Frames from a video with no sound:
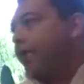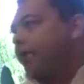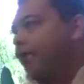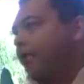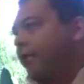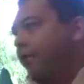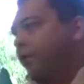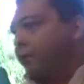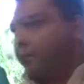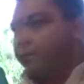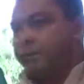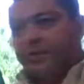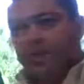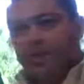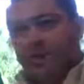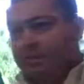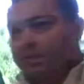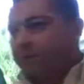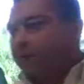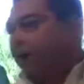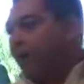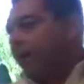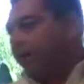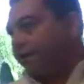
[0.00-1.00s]
the buyer's
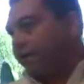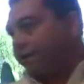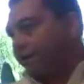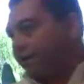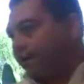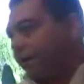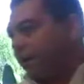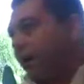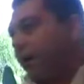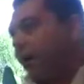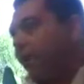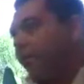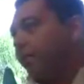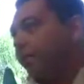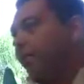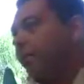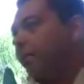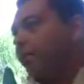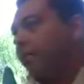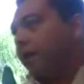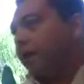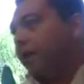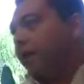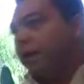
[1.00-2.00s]
circumstance, loss of
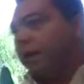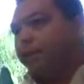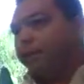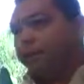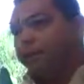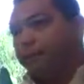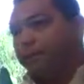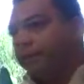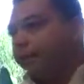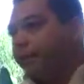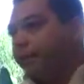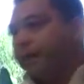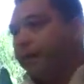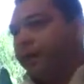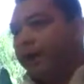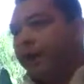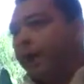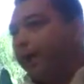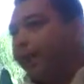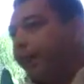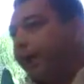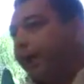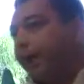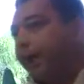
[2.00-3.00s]
job,
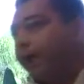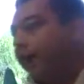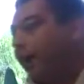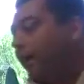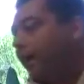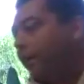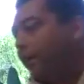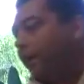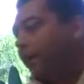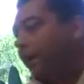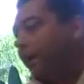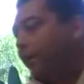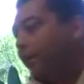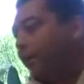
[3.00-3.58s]
they go and buy a